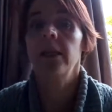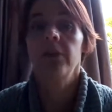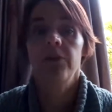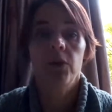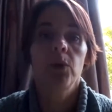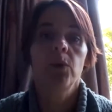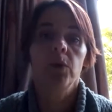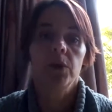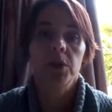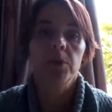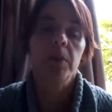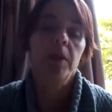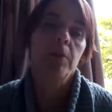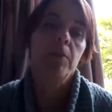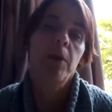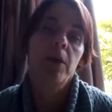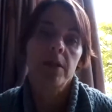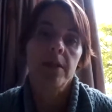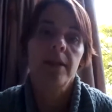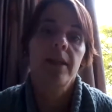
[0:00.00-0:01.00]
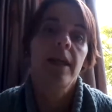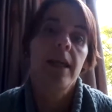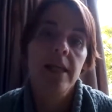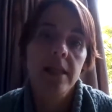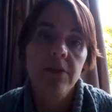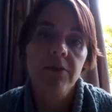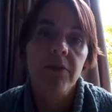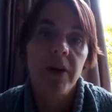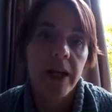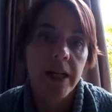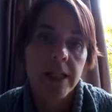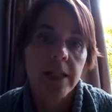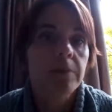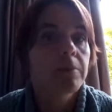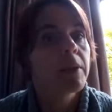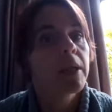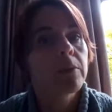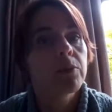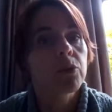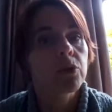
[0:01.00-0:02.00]
if you want to be the person that is inviting
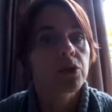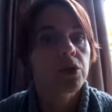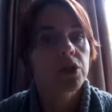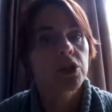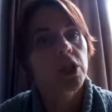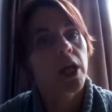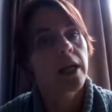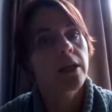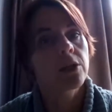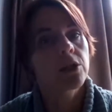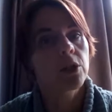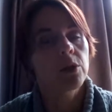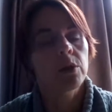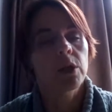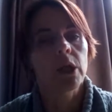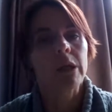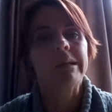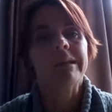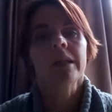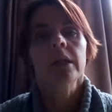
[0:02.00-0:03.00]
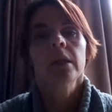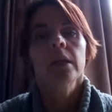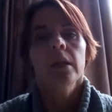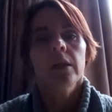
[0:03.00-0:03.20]
people to chat to you,